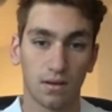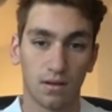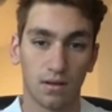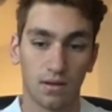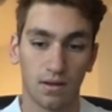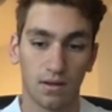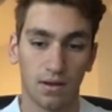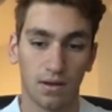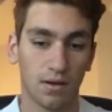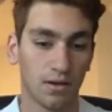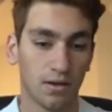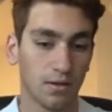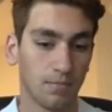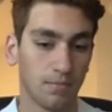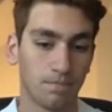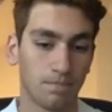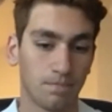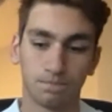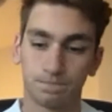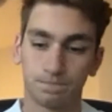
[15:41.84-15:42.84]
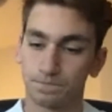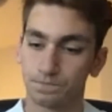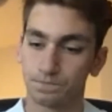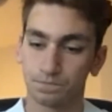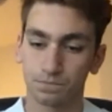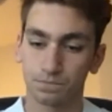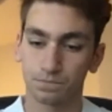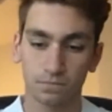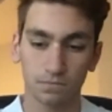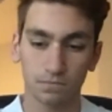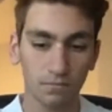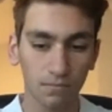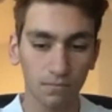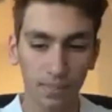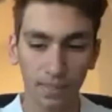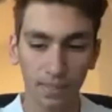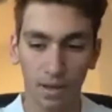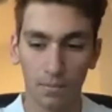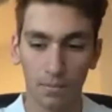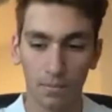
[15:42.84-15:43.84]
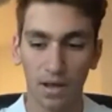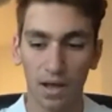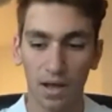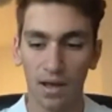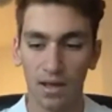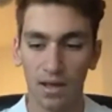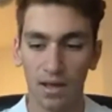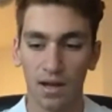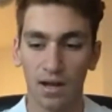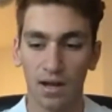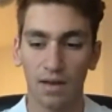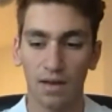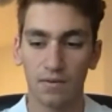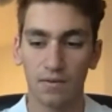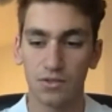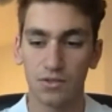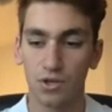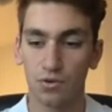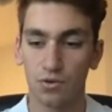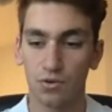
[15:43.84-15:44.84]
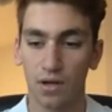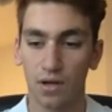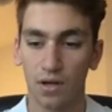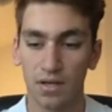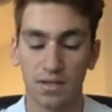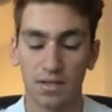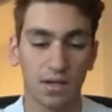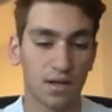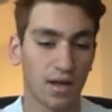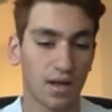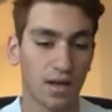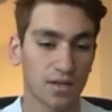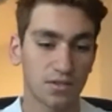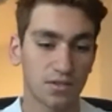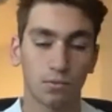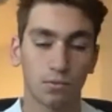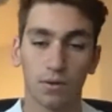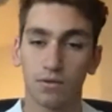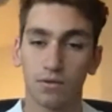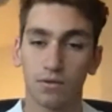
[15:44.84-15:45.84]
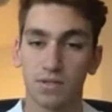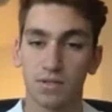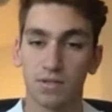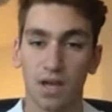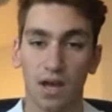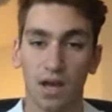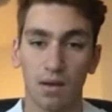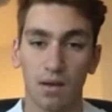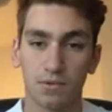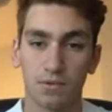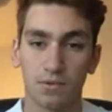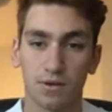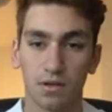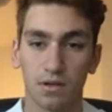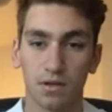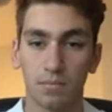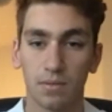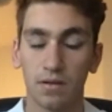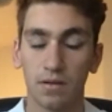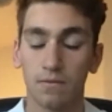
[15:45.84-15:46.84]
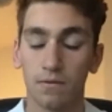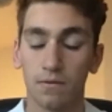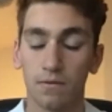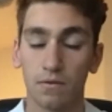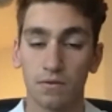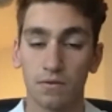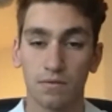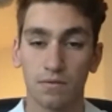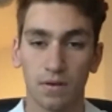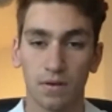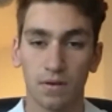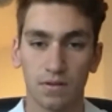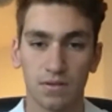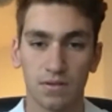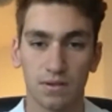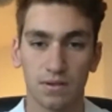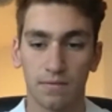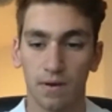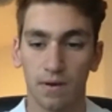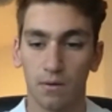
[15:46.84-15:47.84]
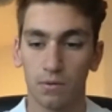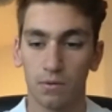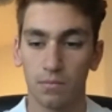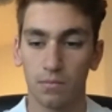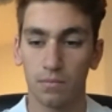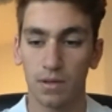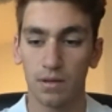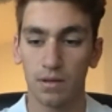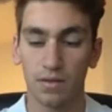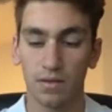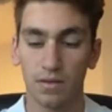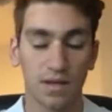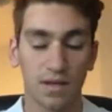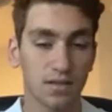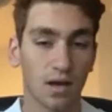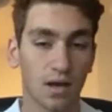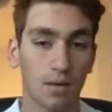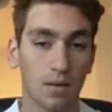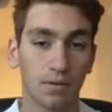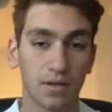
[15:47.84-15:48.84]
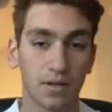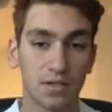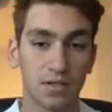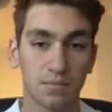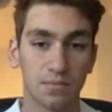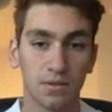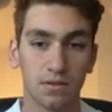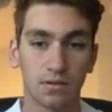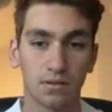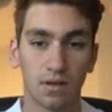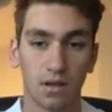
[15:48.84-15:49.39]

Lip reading: Um, I mean, I kind of have a general idea as to what those times are going to be for those events if I want to be in that top placement.